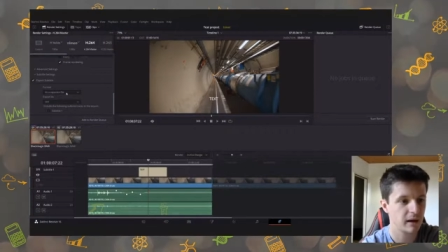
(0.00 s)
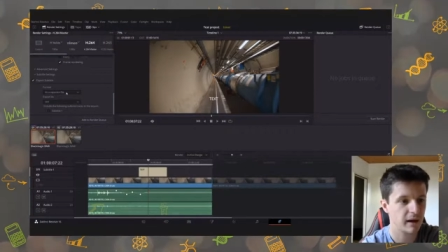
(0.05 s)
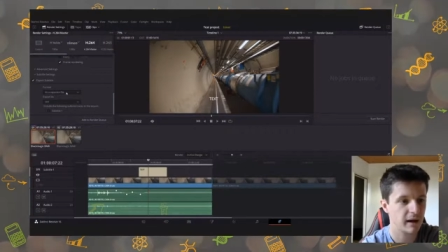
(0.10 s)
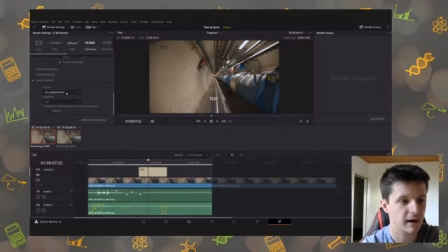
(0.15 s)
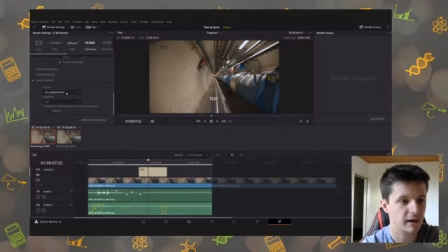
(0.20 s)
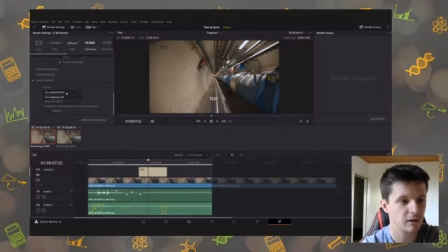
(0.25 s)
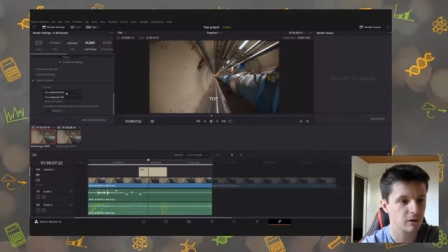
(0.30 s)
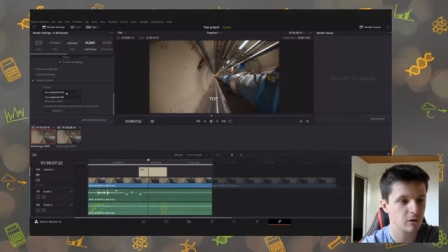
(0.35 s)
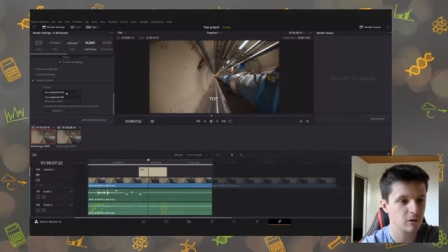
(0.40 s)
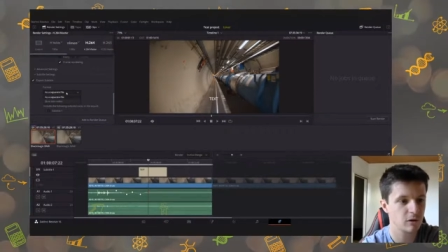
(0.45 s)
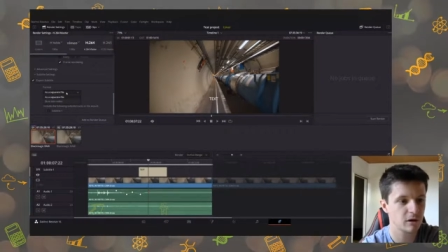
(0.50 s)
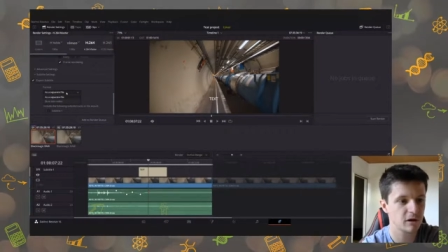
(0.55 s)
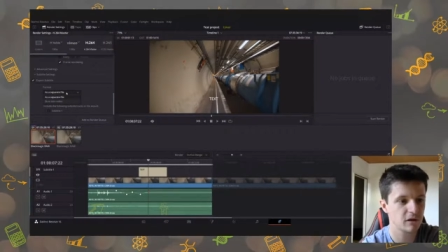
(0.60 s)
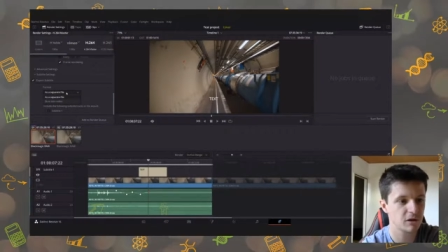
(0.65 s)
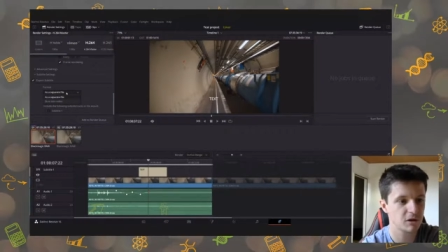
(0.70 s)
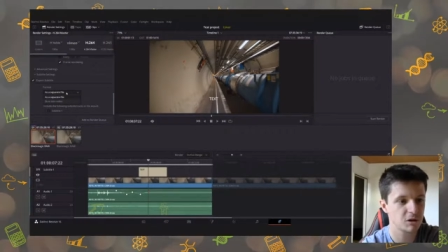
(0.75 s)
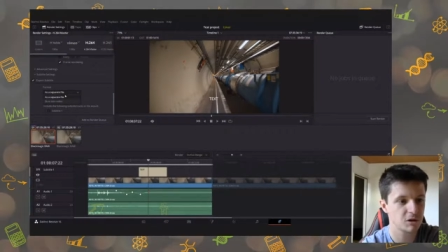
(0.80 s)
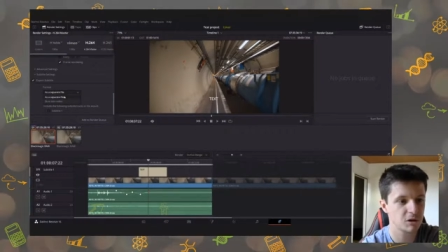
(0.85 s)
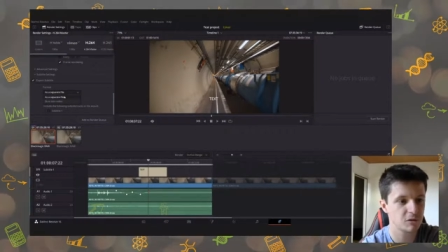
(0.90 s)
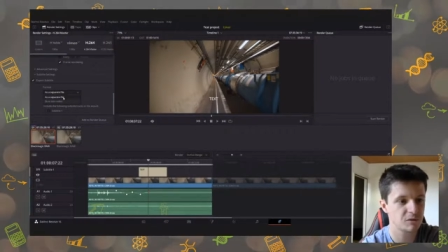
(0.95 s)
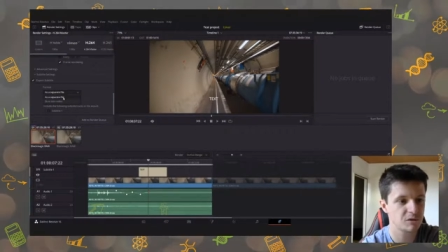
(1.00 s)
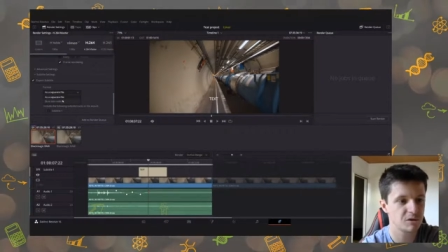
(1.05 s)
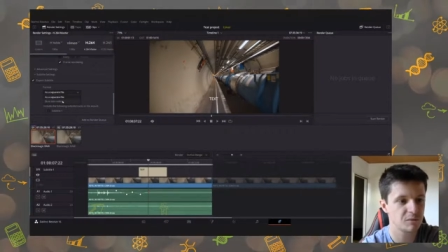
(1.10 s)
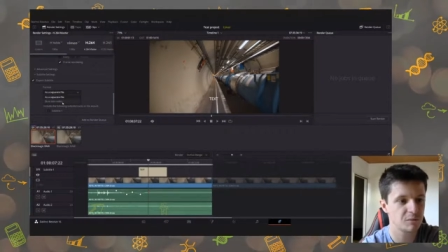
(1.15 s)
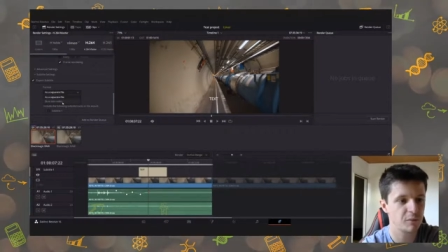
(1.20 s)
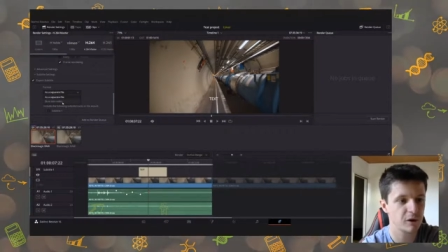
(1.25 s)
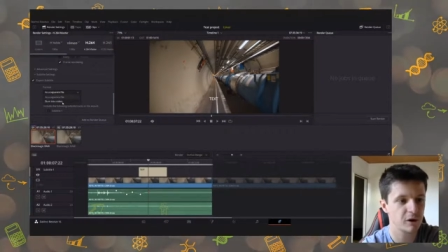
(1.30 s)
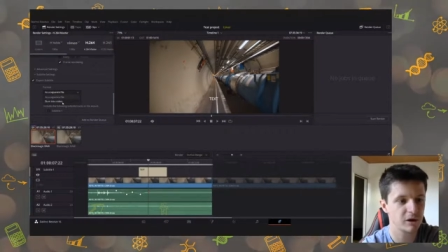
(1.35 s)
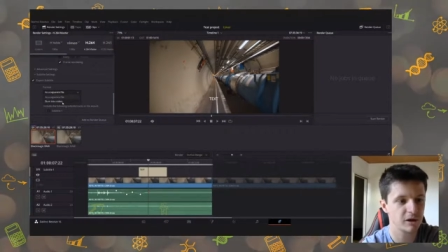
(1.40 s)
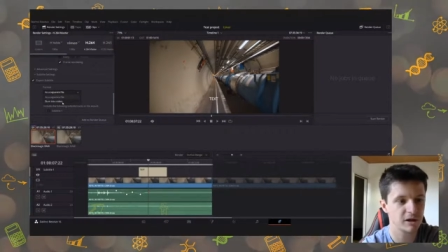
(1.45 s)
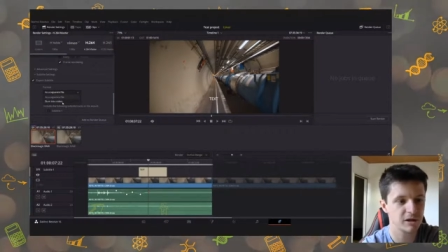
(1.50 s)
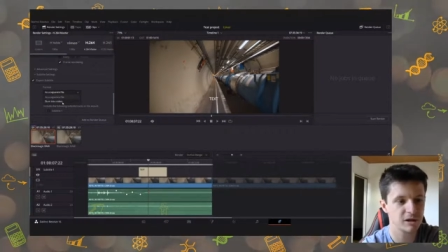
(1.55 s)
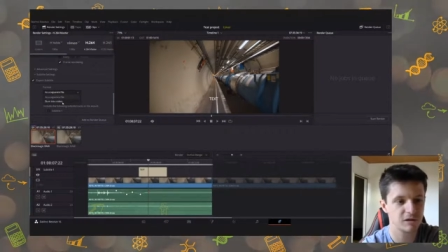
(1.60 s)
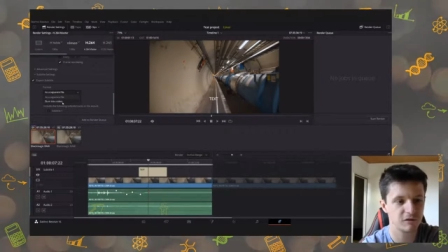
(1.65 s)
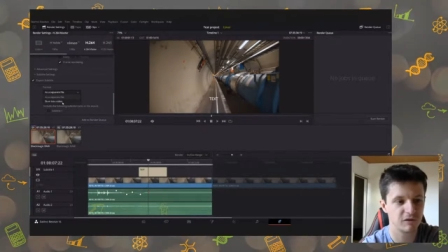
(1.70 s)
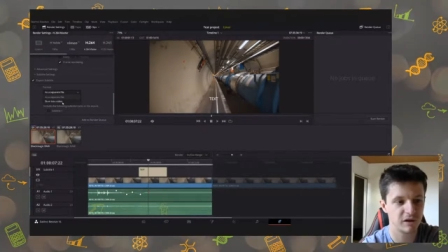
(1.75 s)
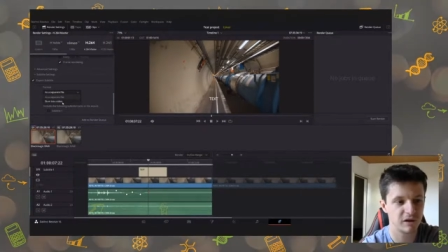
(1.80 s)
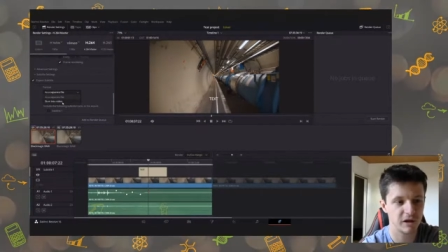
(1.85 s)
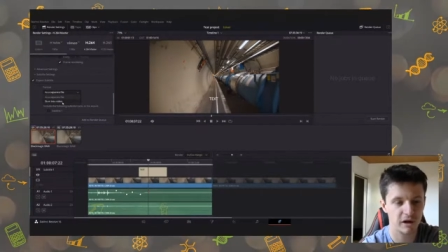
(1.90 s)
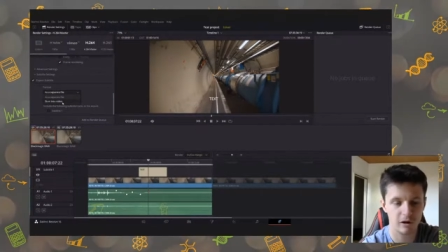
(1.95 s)
And you can either choose to burn into
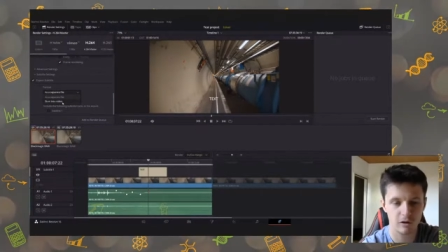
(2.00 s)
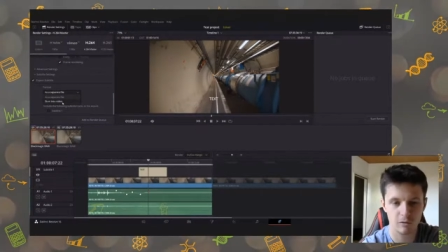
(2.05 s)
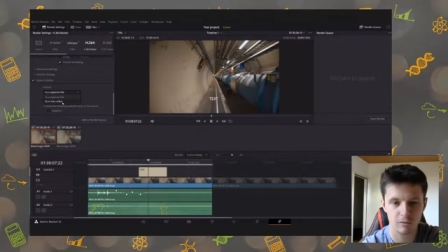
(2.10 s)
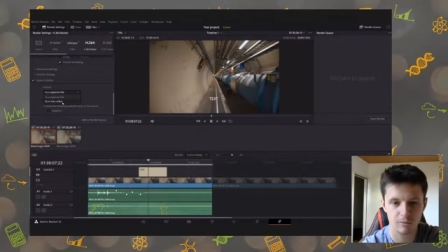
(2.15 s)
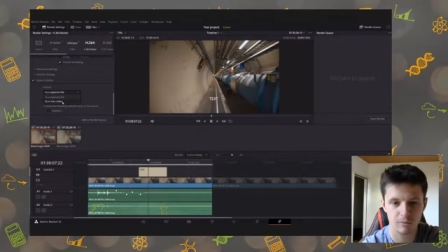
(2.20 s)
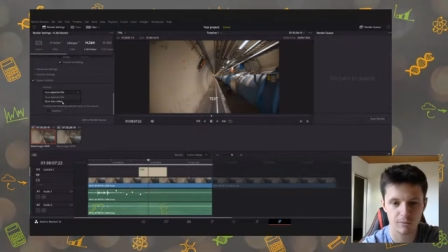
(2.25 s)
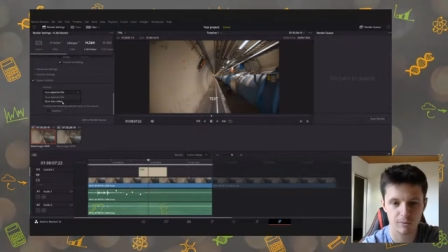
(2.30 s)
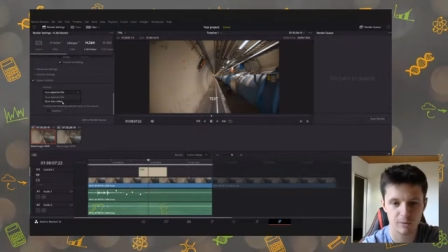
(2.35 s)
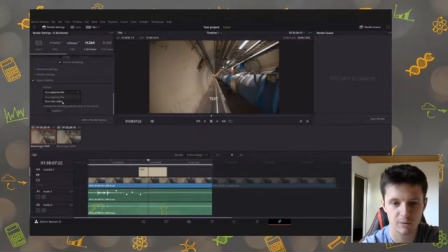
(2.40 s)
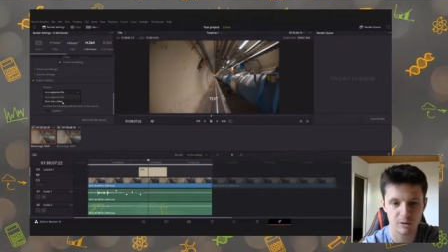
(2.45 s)
video.